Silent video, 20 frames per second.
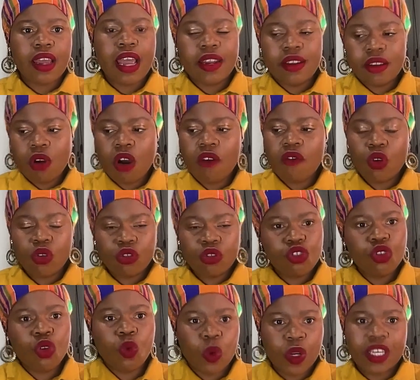And of course,
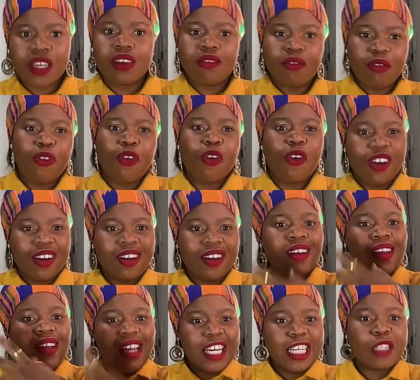you're working for
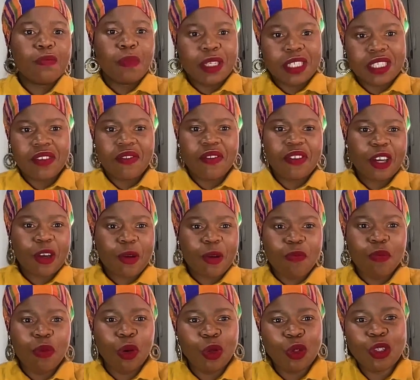a specific
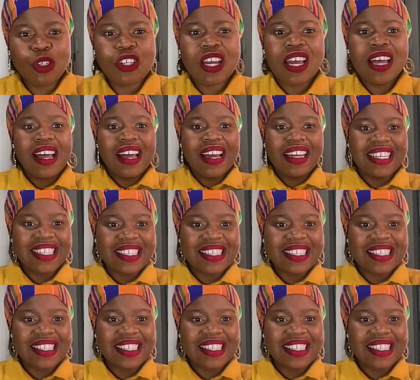mode and a